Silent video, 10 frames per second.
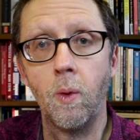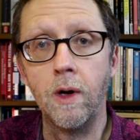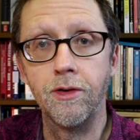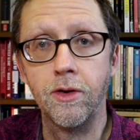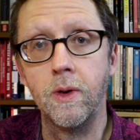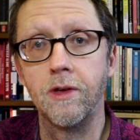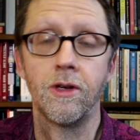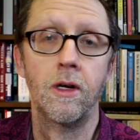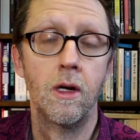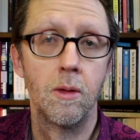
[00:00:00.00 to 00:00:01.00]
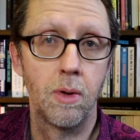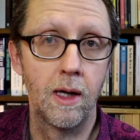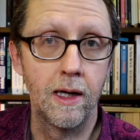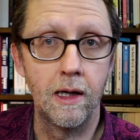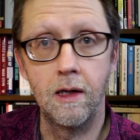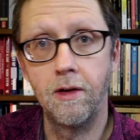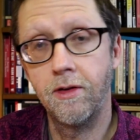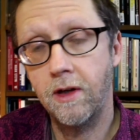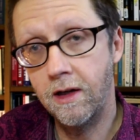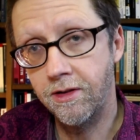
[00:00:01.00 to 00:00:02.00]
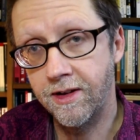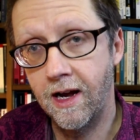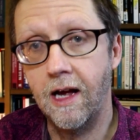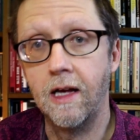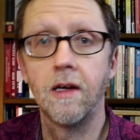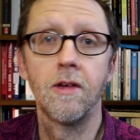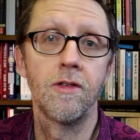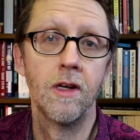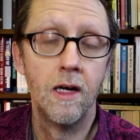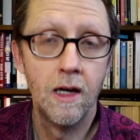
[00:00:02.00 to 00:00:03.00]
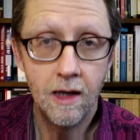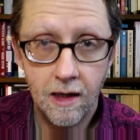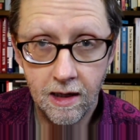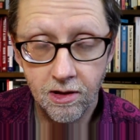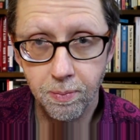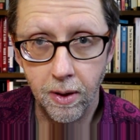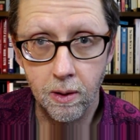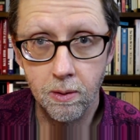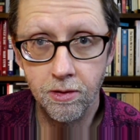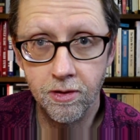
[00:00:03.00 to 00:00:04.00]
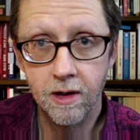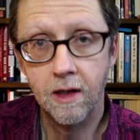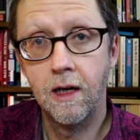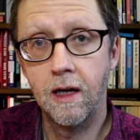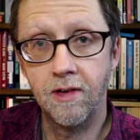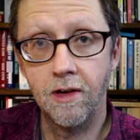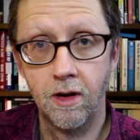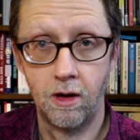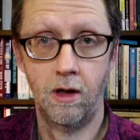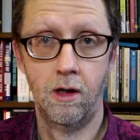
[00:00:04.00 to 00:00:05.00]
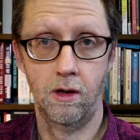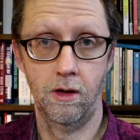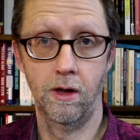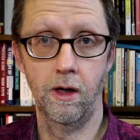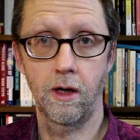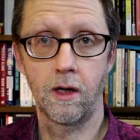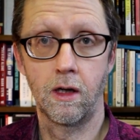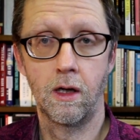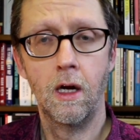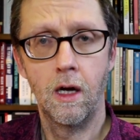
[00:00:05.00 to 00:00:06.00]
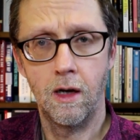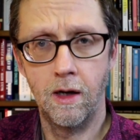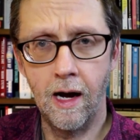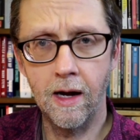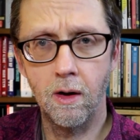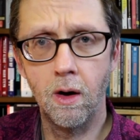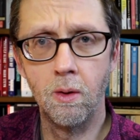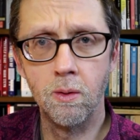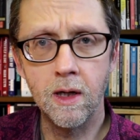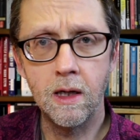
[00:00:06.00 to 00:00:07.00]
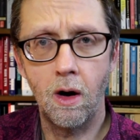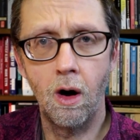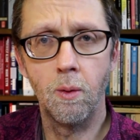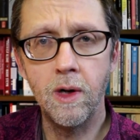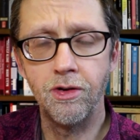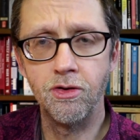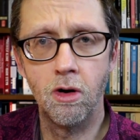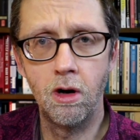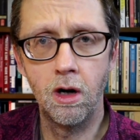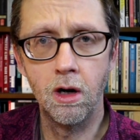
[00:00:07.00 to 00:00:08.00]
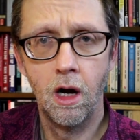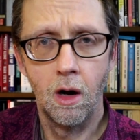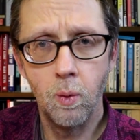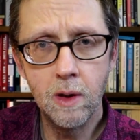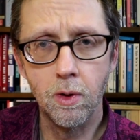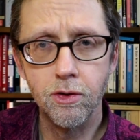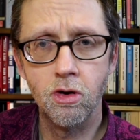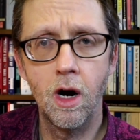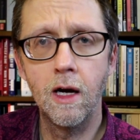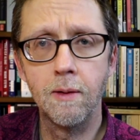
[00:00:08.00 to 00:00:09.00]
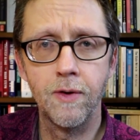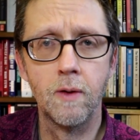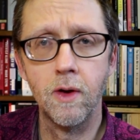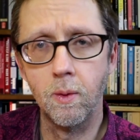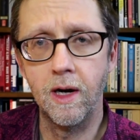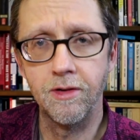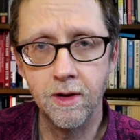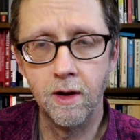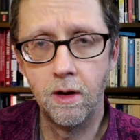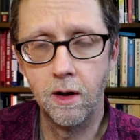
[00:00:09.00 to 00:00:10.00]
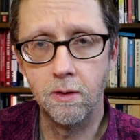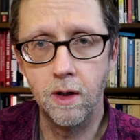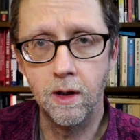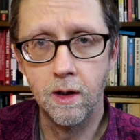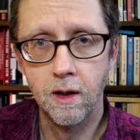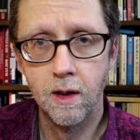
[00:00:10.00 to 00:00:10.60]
points to its planes, its tanks, its boats, and says, look, not only are we strong, we will triumph over the West in the long run.